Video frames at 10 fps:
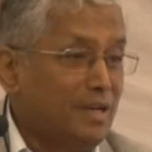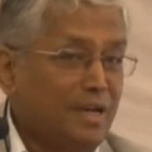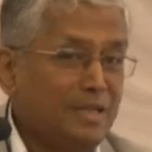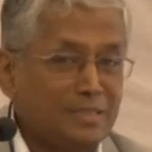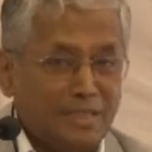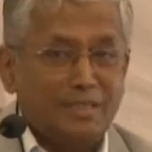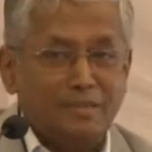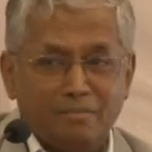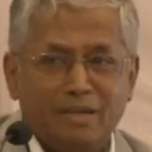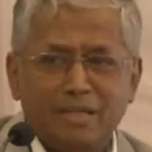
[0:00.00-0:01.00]
And I
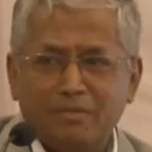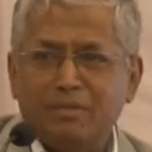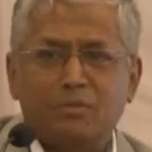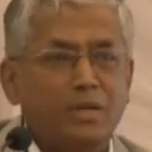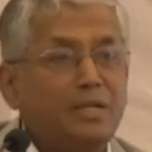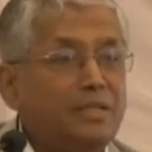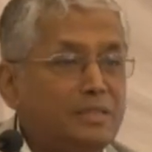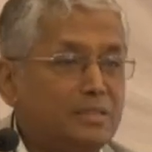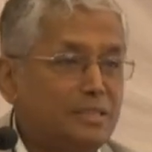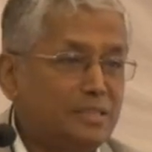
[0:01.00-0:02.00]
said, by the way, what it
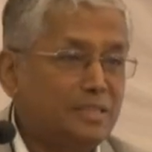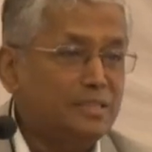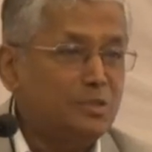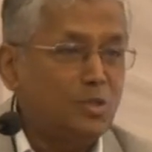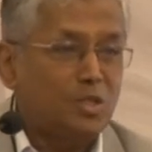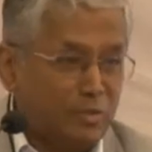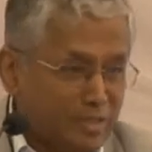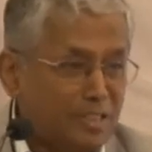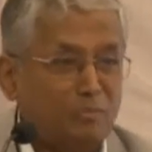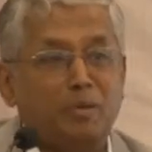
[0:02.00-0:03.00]
is? He says, your
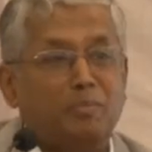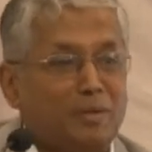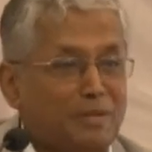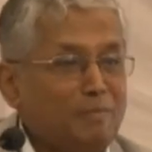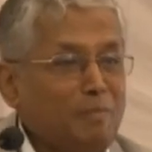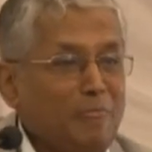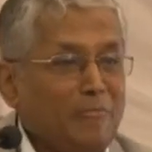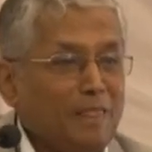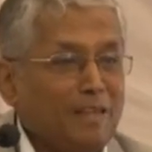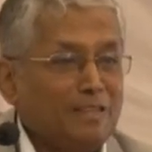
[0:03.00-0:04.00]
question paper.
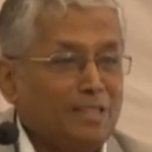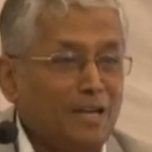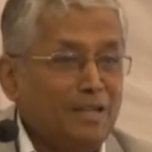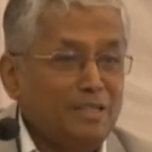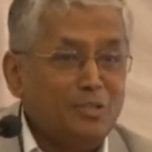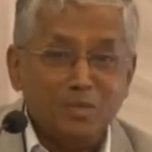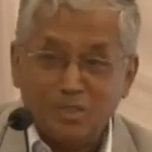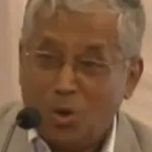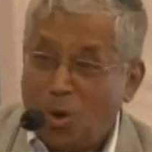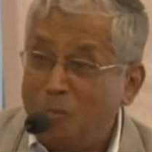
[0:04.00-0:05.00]
And it was
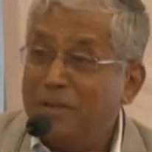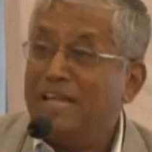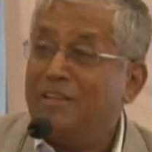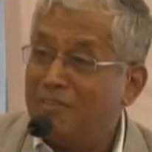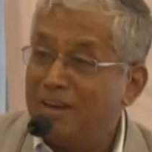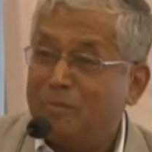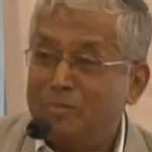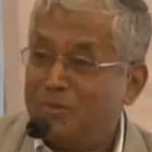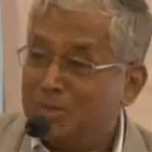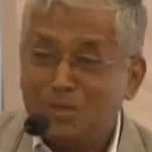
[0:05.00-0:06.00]
an open
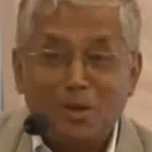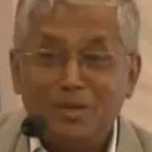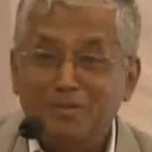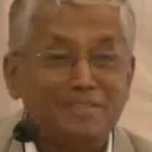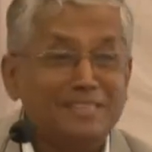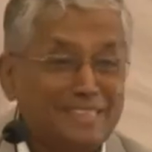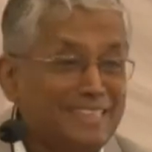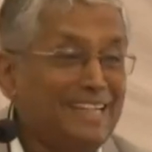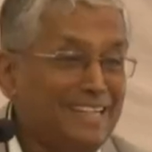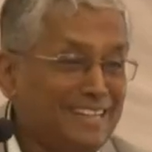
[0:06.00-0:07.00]
envelope. It was not even
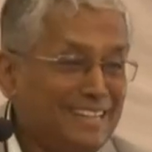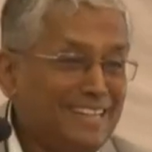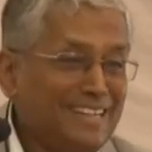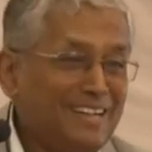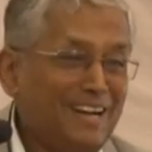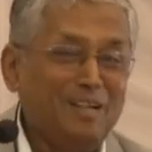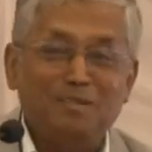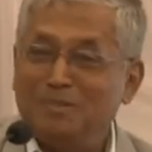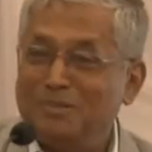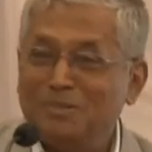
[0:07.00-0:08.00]
sealed
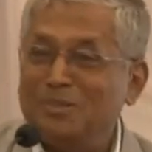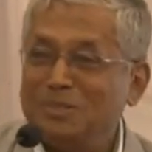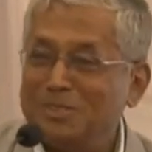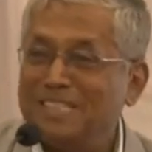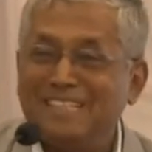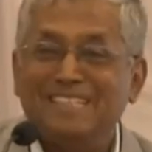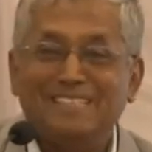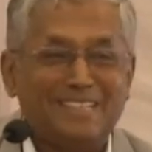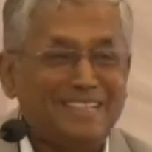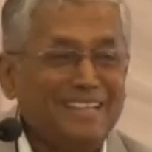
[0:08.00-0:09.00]
and, you know,
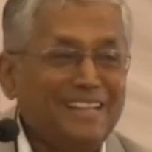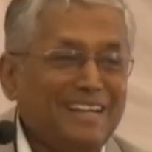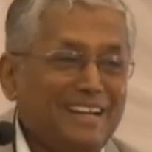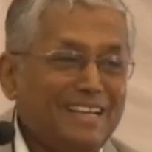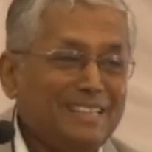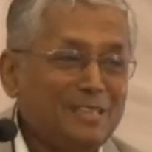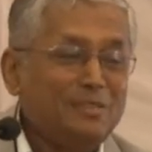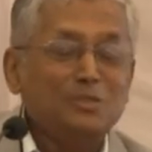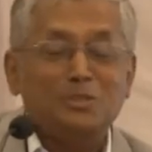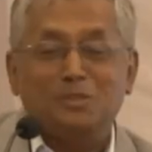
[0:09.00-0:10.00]
signature. And I
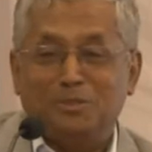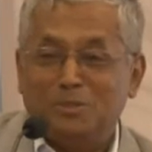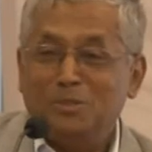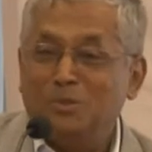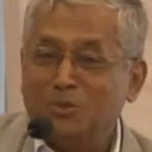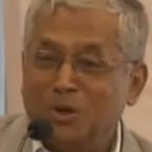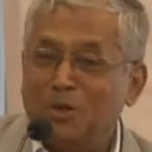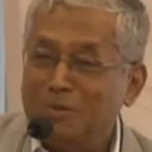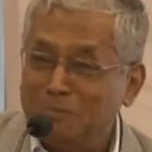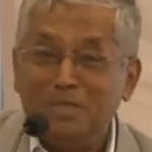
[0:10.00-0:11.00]
said, do you, do you
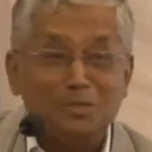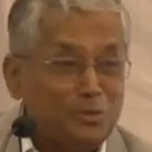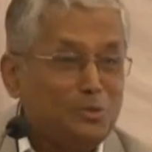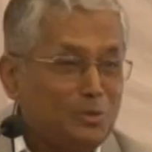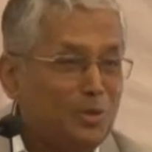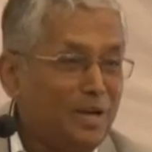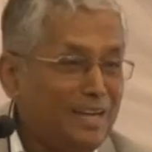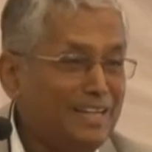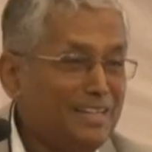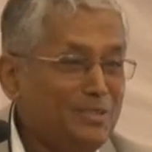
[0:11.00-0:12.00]
want me to go
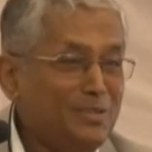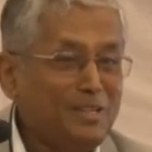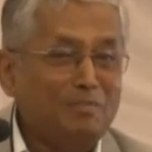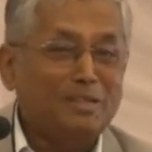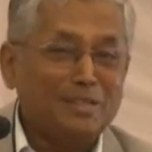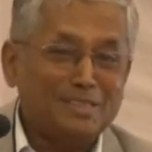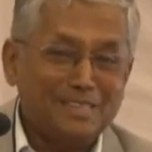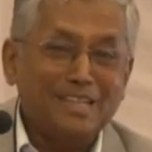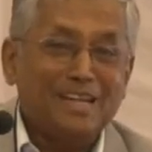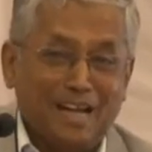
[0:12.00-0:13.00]
ahead and do it?
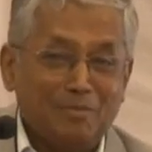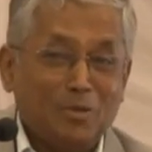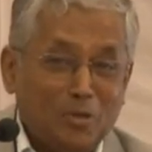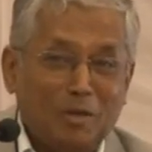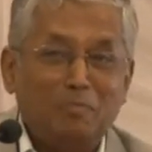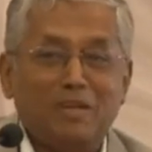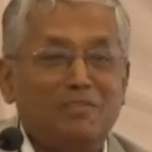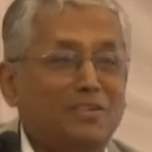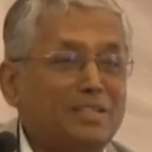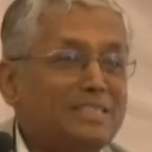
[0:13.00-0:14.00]
Because I'm going to
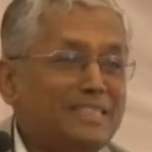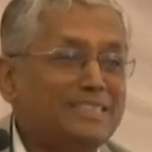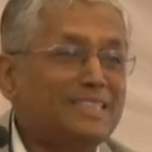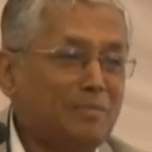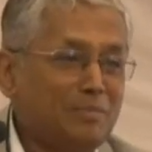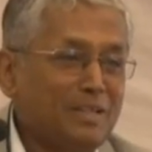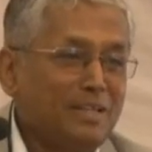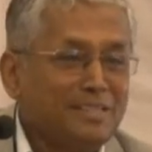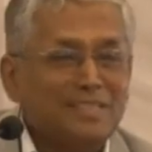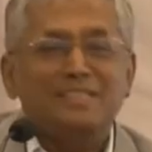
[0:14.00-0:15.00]
appear for this exam.
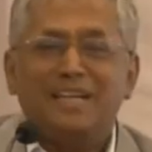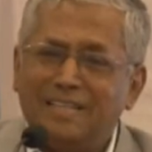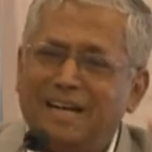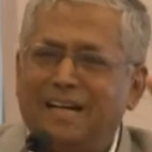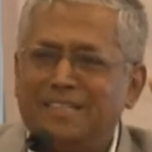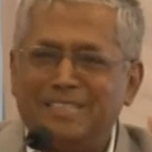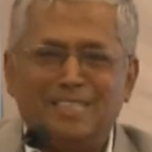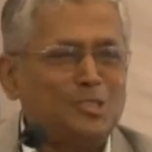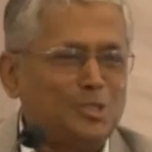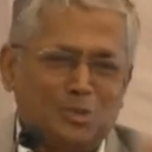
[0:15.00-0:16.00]
He says, yeah, yeah, I
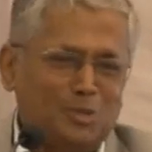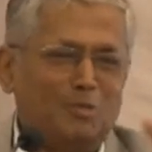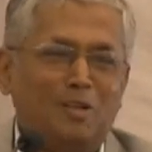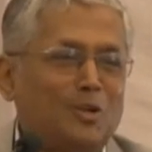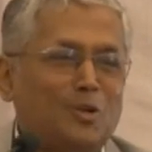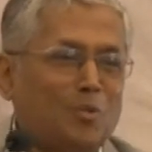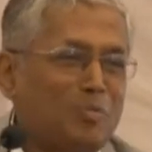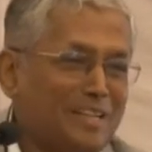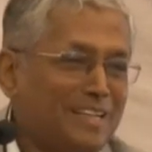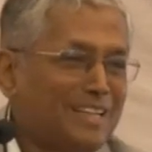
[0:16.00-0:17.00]
trust you. You will not
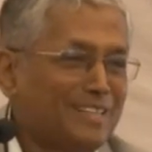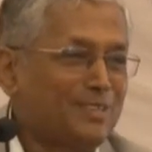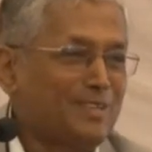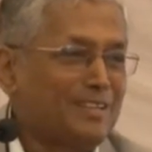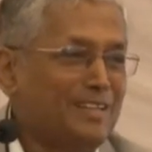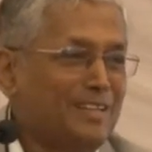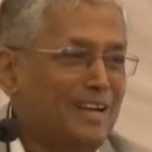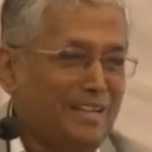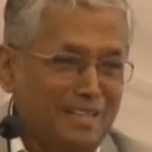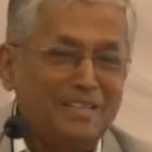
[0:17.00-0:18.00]
open it, actually.
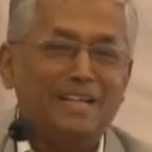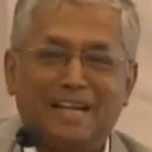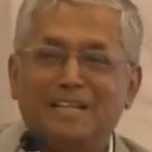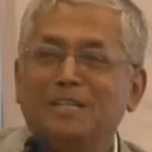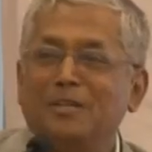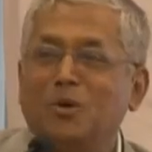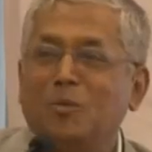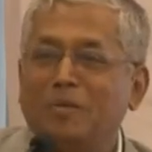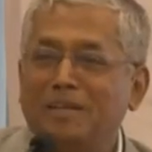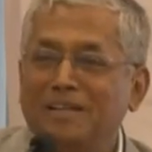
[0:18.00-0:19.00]
And indeed, I didn't
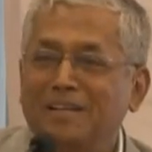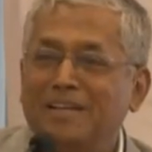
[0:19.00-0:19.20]
open.